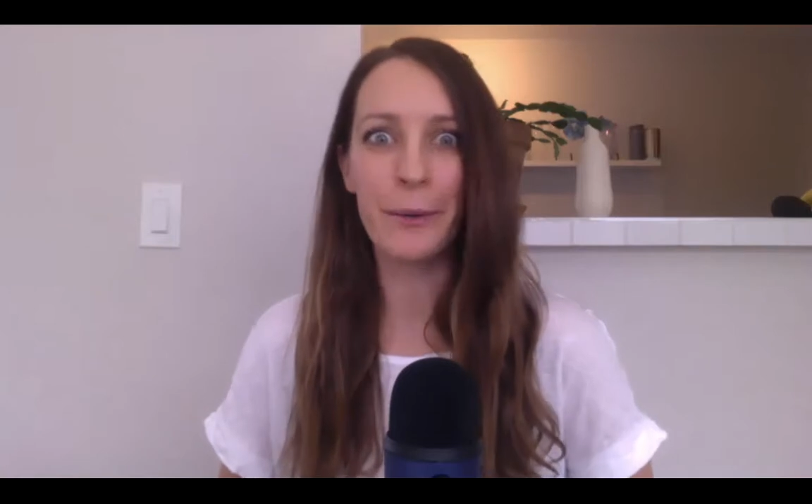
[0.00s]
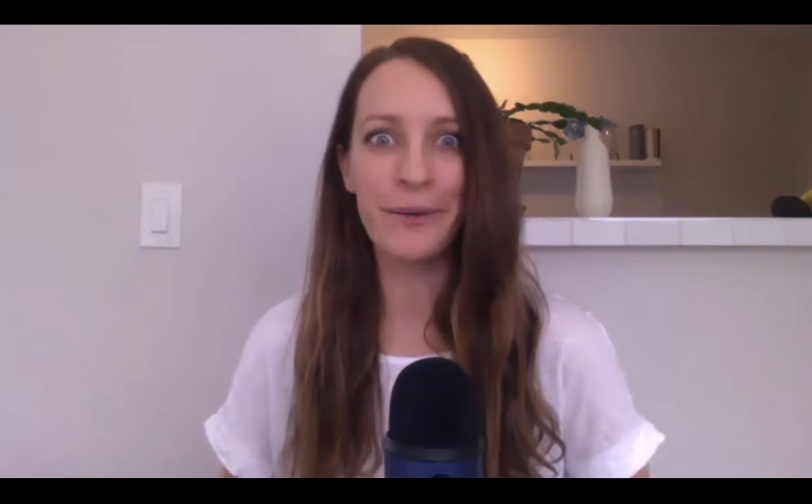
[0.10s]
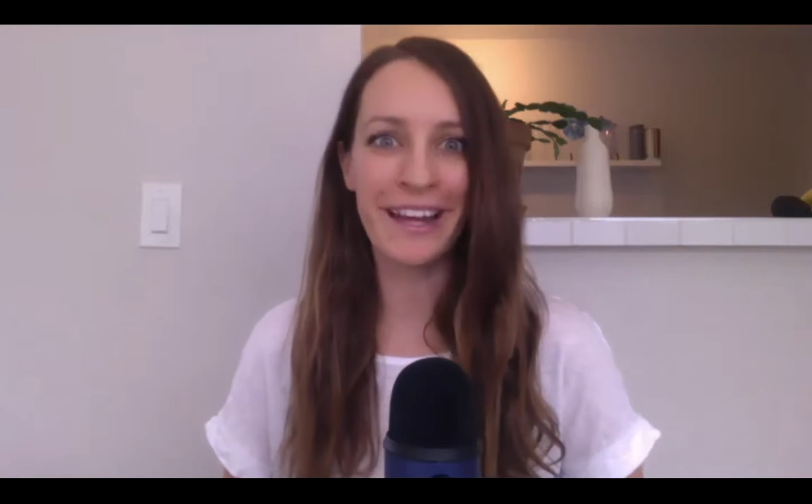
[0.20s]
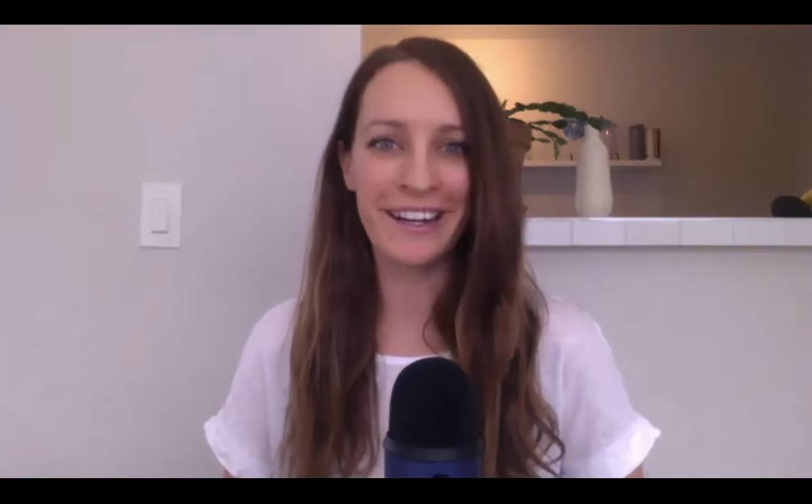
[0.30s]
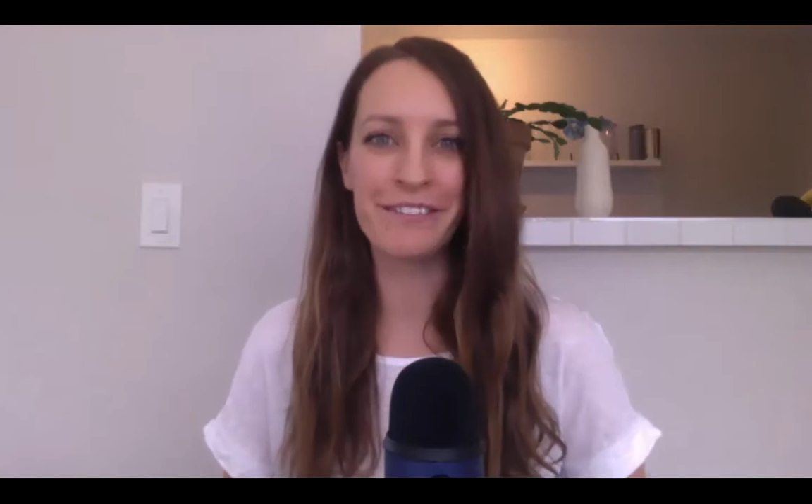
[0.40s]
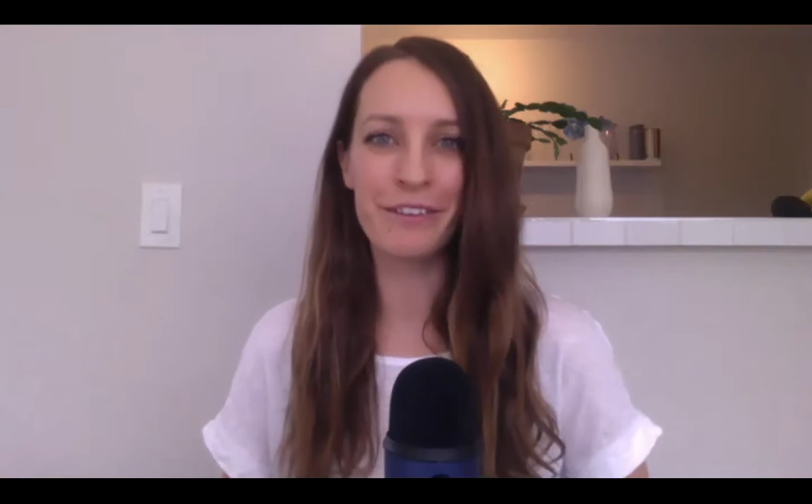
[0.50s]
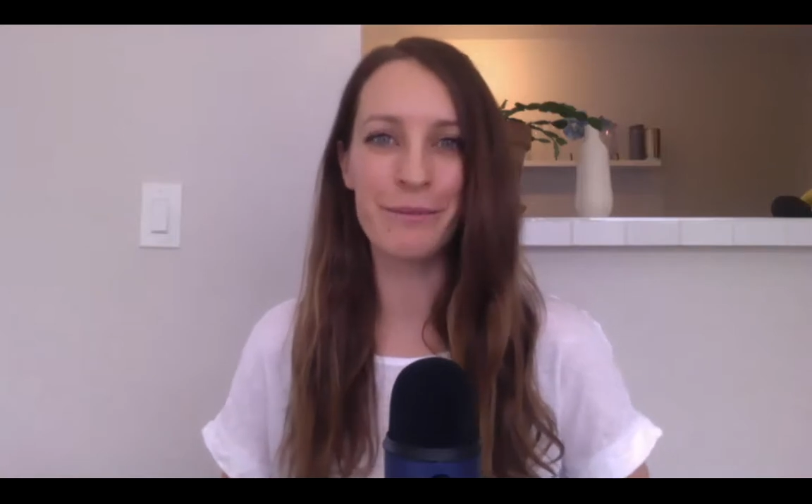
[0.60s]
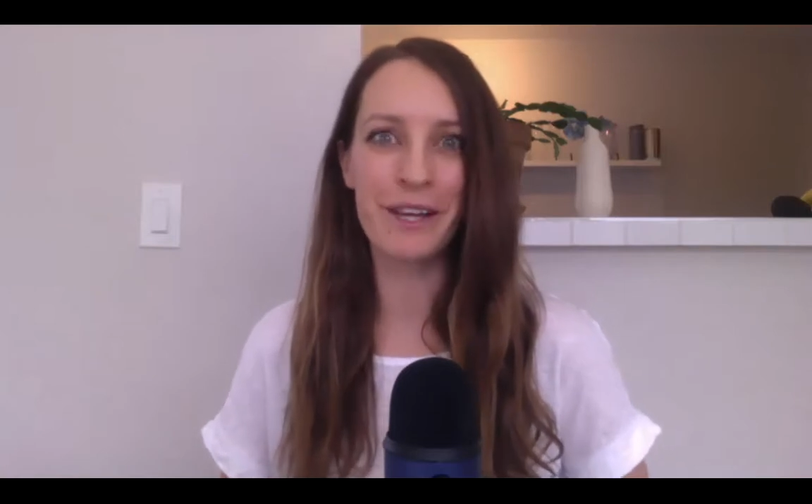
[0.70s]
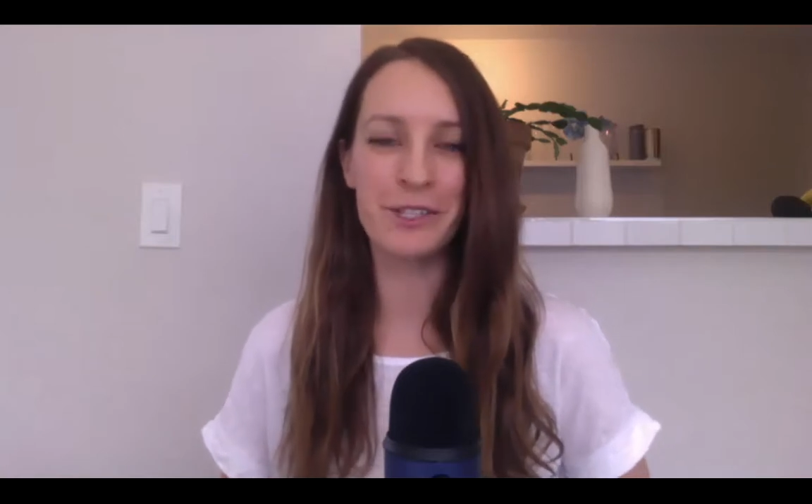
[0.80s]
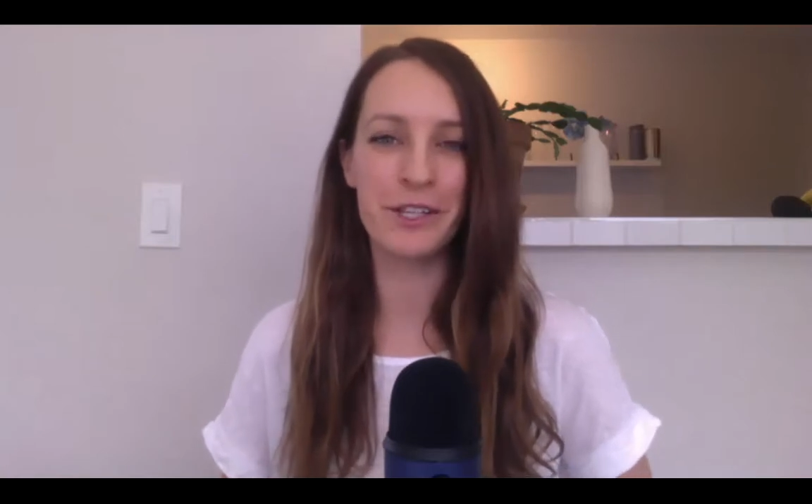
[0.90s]
that
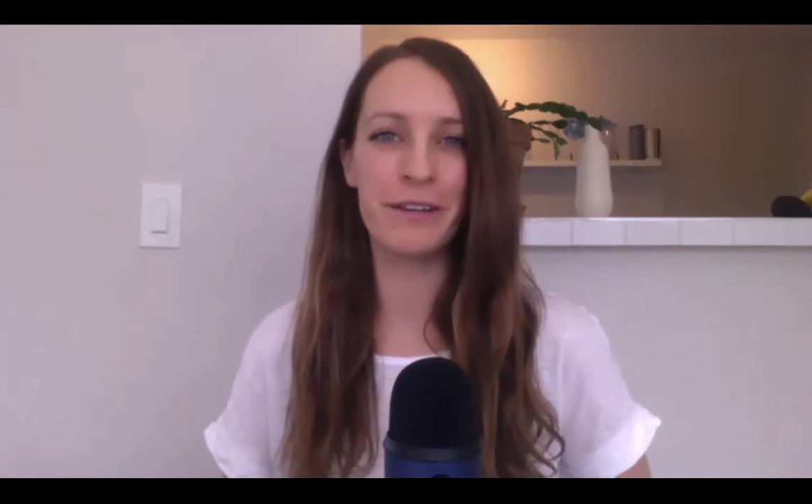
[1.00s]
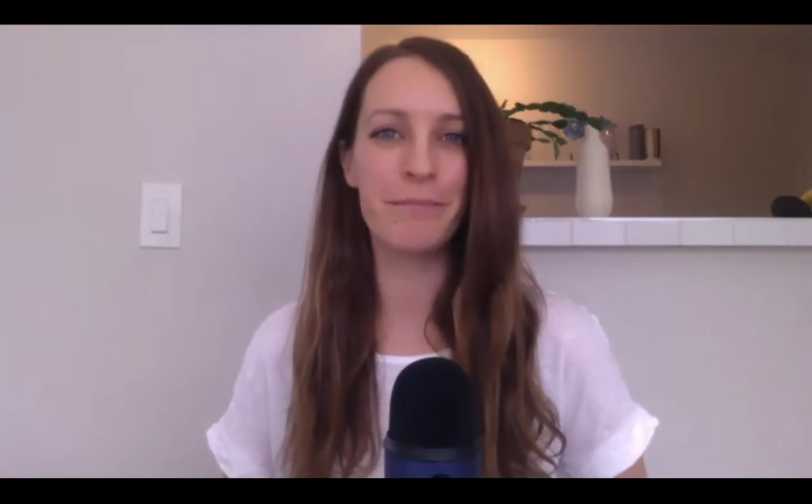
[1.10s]
information,